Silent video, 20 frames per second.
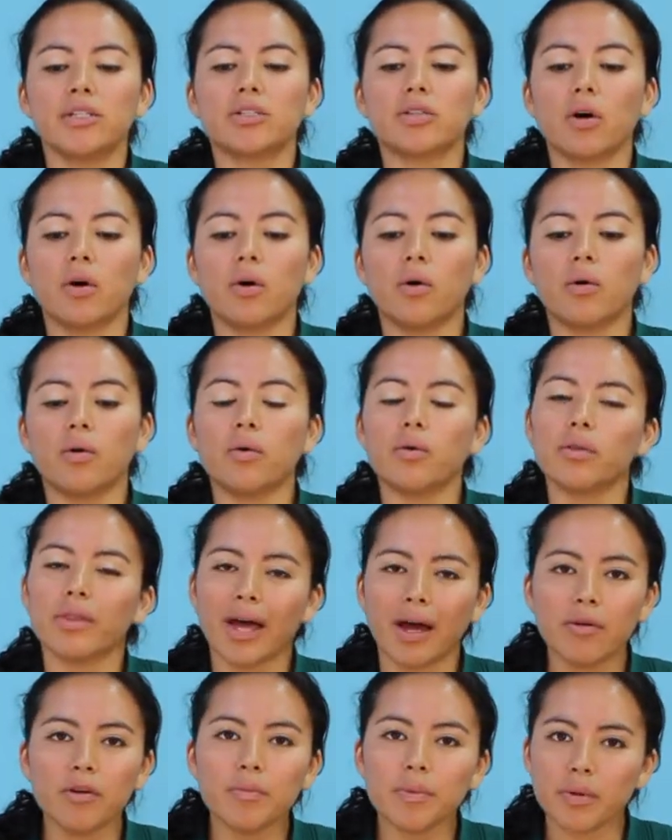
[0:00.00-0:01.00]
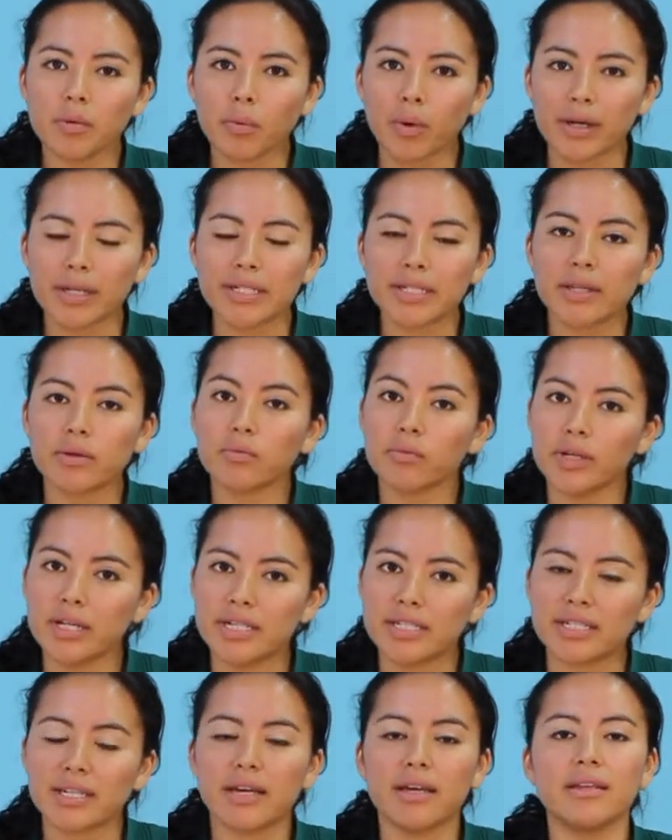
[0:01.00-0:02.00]
So that would be one
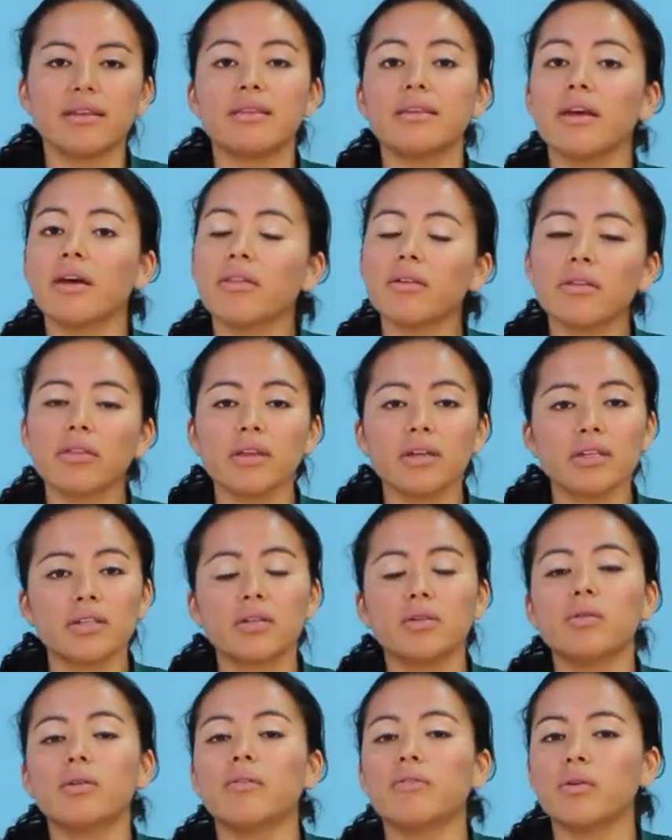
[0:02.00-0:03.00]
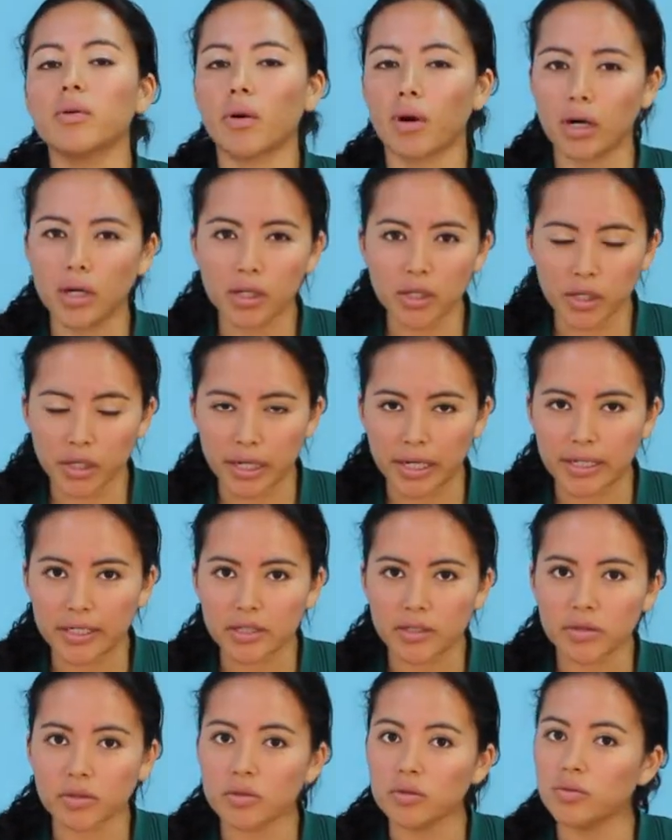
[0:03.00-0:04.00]
reason. The other thing too, if you are looking
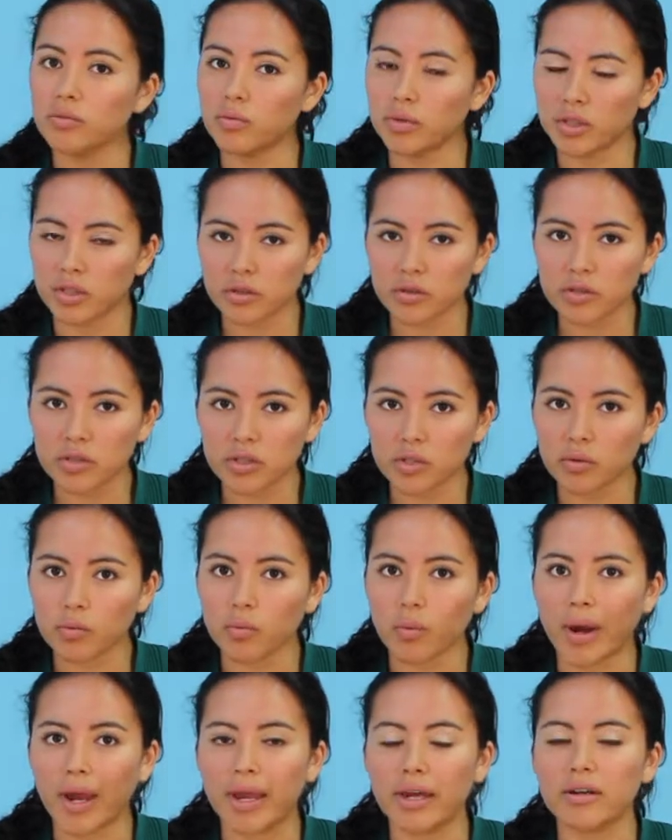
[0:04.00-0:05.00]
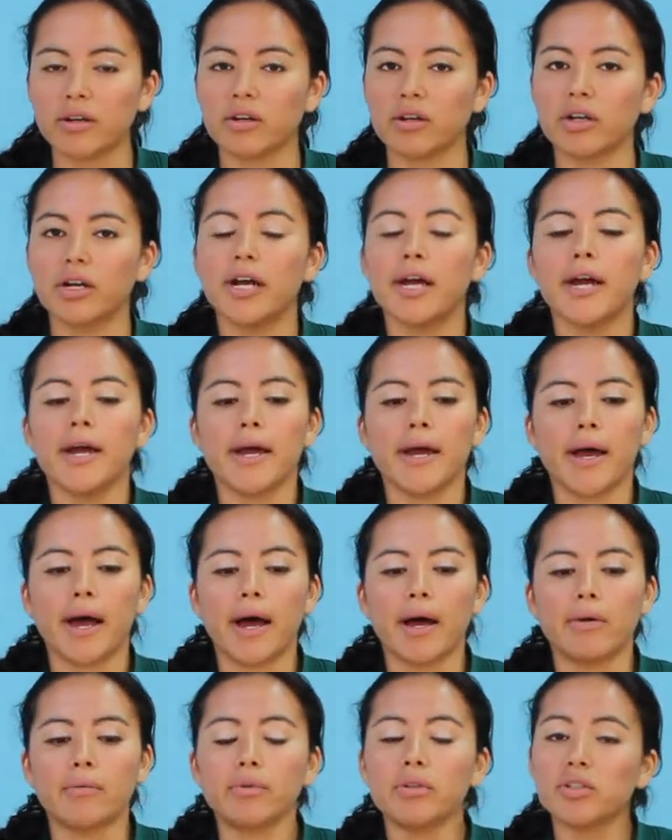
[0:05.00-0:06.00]
to reduce your weight or
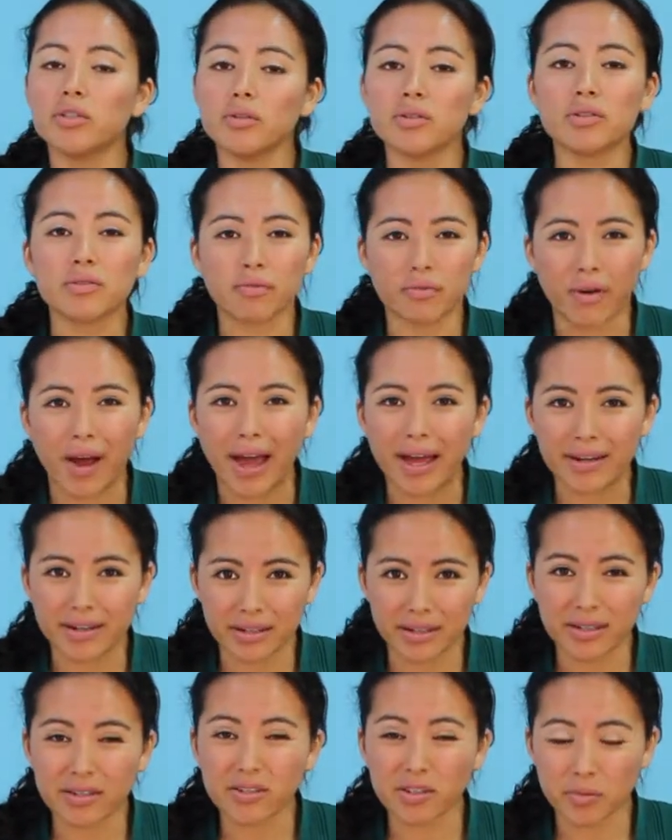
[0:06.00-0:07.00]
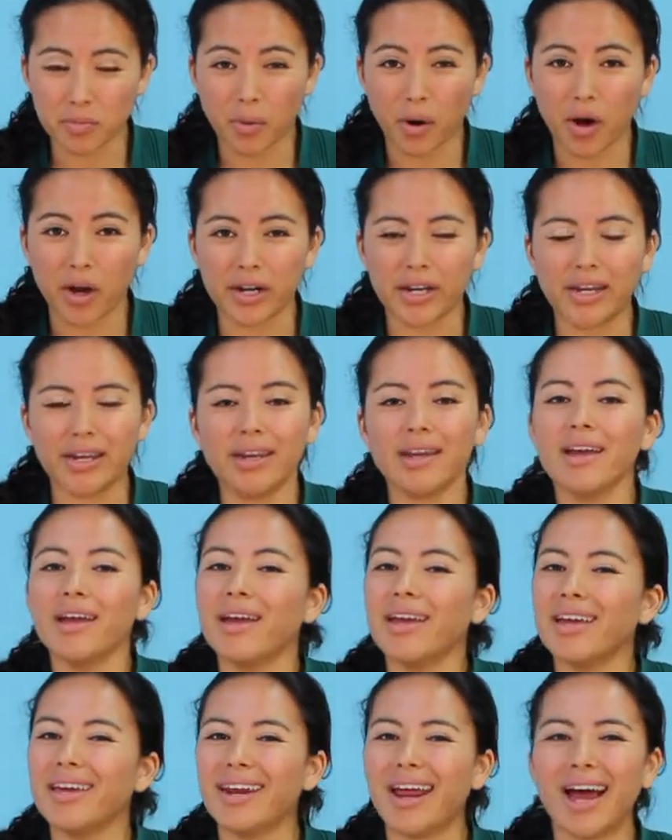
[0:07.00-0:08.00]
reduce fat in your body,
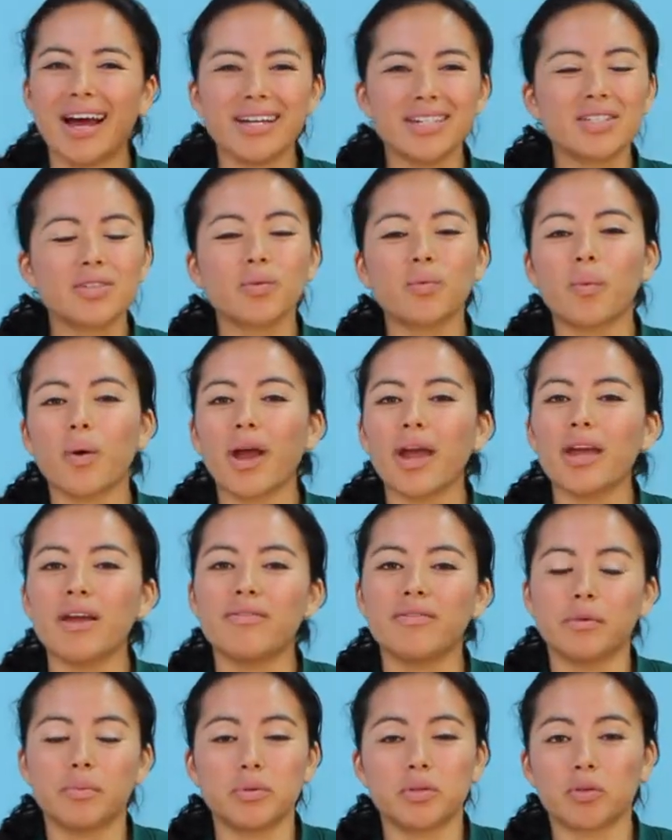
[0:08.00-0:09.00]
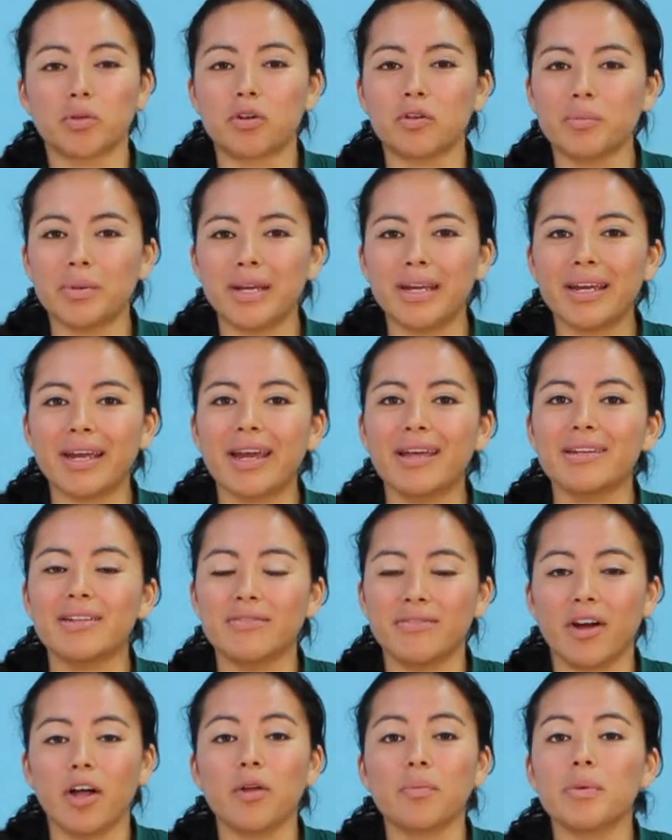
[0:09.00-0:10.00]
it has a way of absorbing and
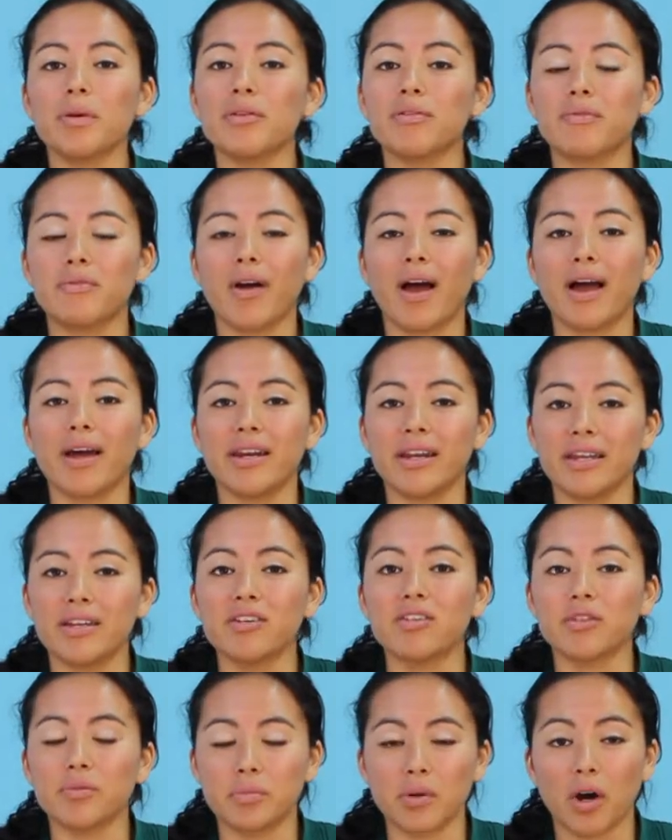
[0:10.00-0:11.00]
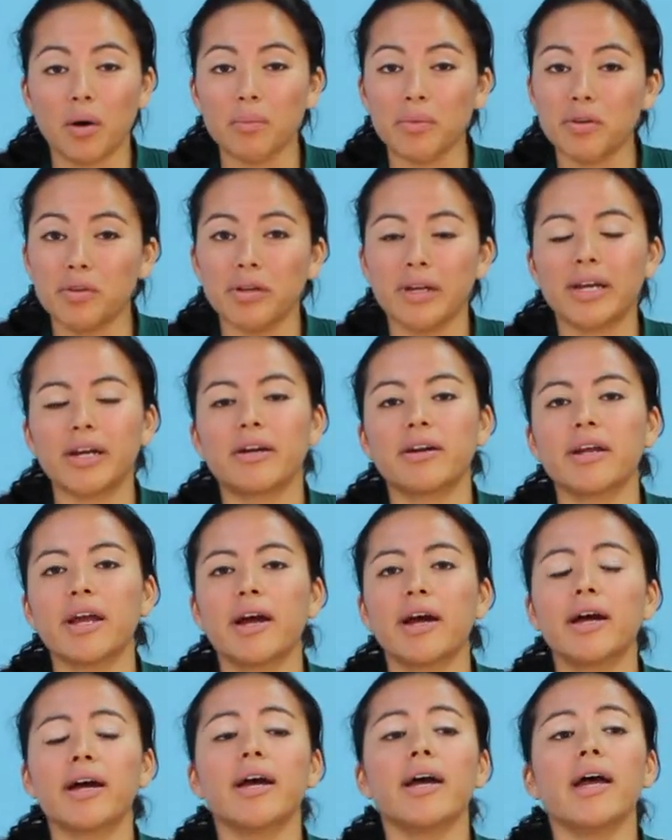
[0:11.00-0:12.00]
developing fat in your abdominal
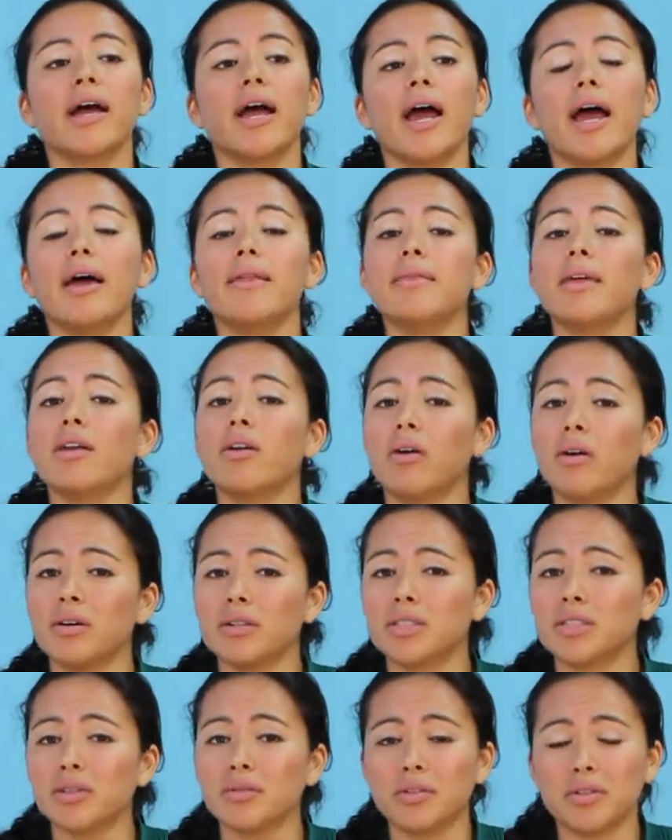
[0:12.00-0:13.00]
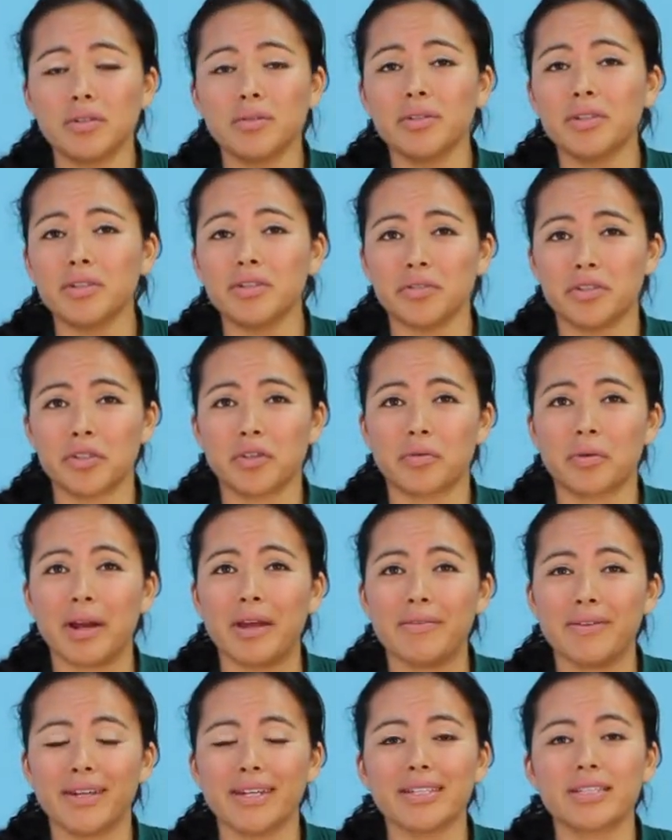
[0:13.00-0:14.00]
area, and then also to induce
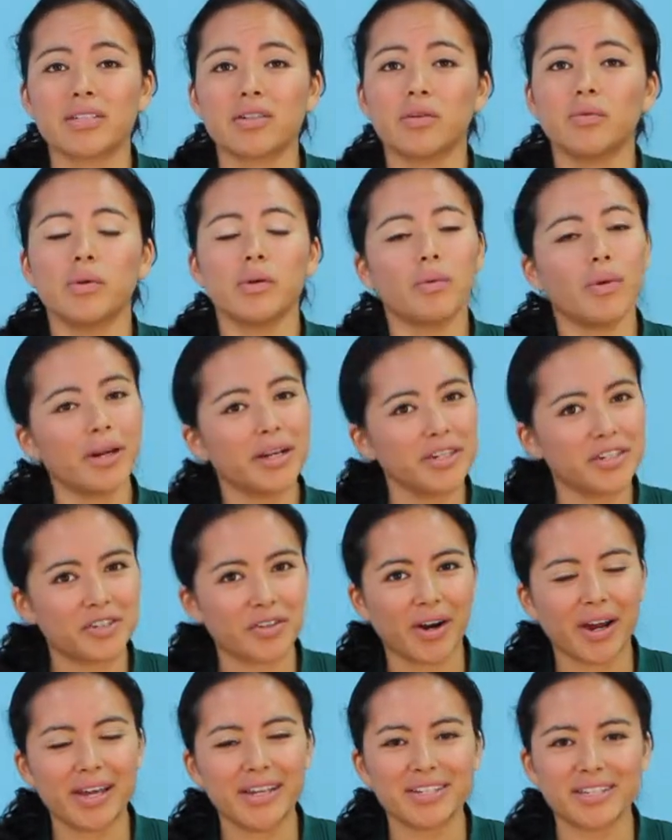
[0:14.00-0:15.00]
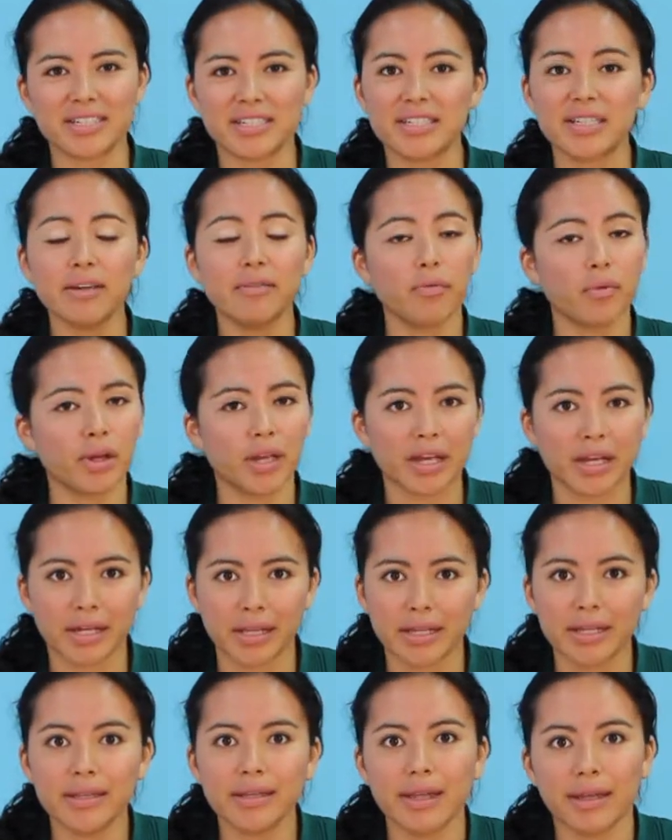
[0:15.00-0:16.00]
craving. So we want to try and just see if we can
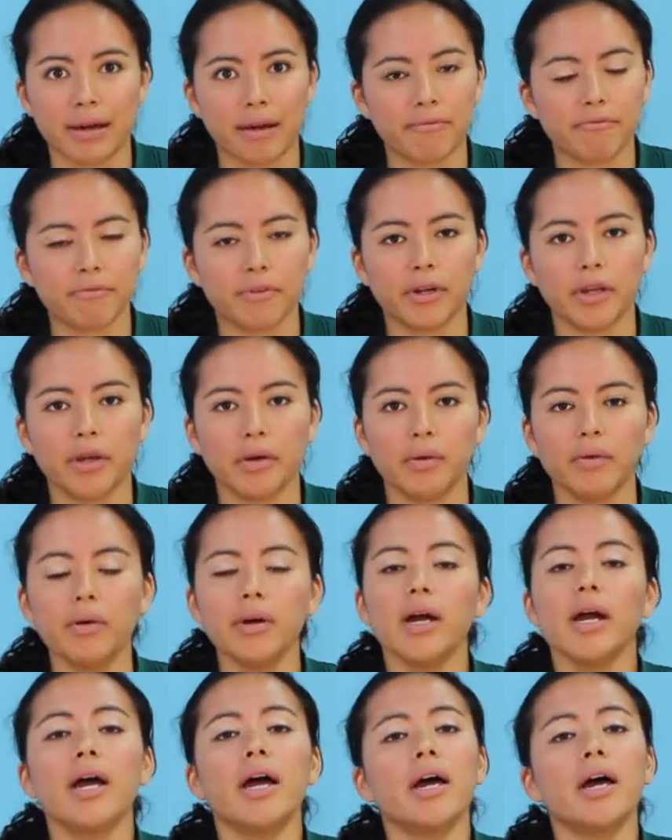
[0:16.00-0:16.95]
clean that up for you.